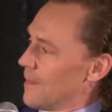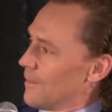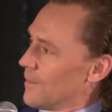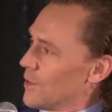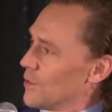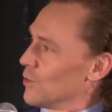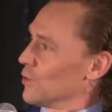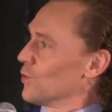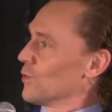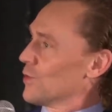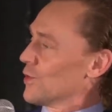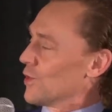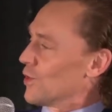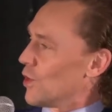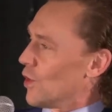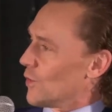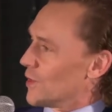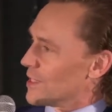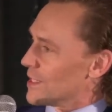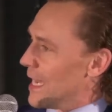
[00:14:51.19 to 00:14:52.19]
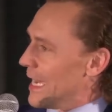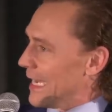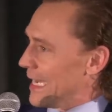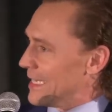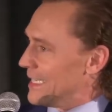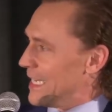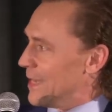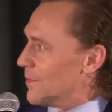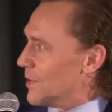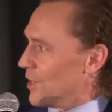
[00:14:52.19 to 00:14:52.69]
who's also got this
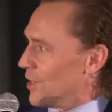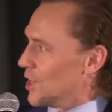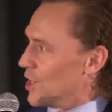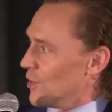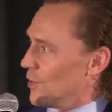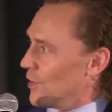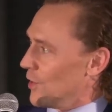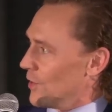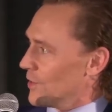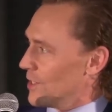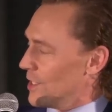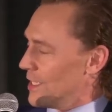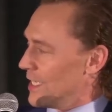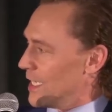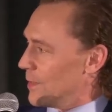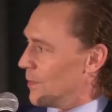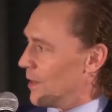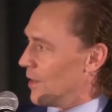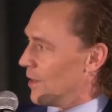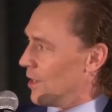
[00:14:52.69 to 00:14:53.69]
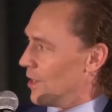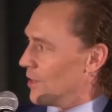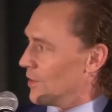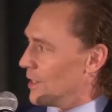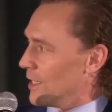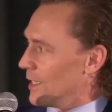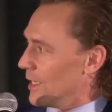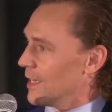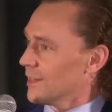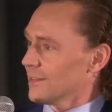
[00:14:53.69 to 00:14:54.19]
academic curiosity about
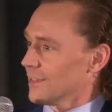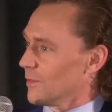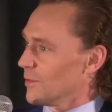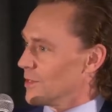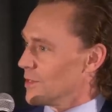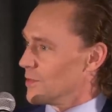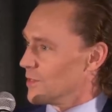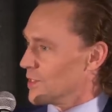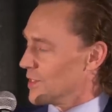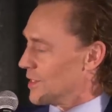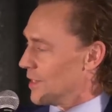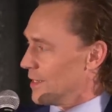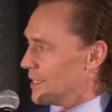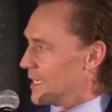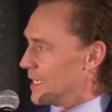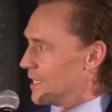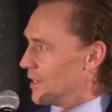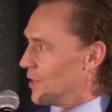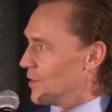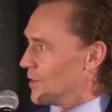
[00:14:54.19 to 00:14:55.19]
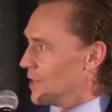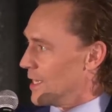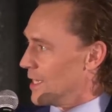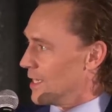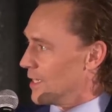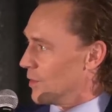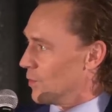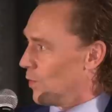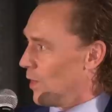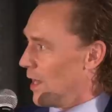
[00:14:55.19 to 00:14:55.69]
Loki, like someone who studied Loki
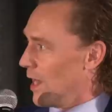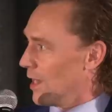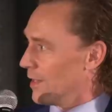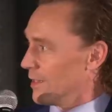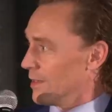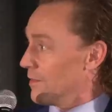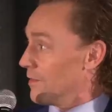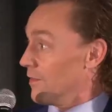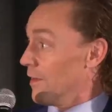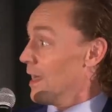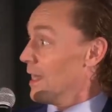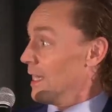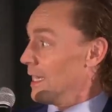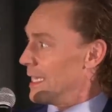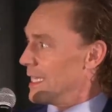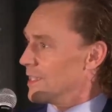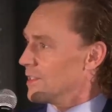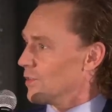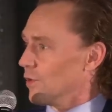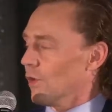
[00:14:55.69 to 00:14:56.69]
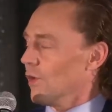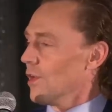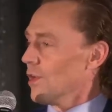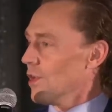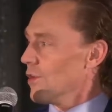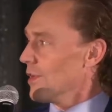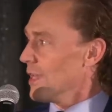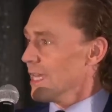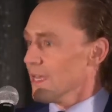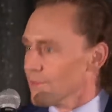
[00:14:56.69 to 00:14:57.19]
in the wild and finally he's got
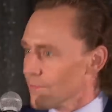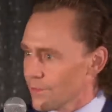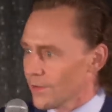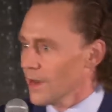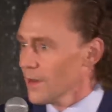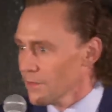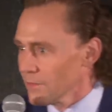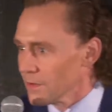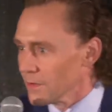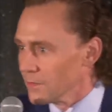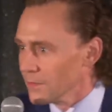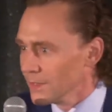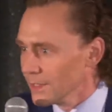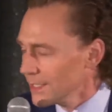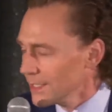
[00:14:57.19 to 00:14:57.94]
Loki in front of him.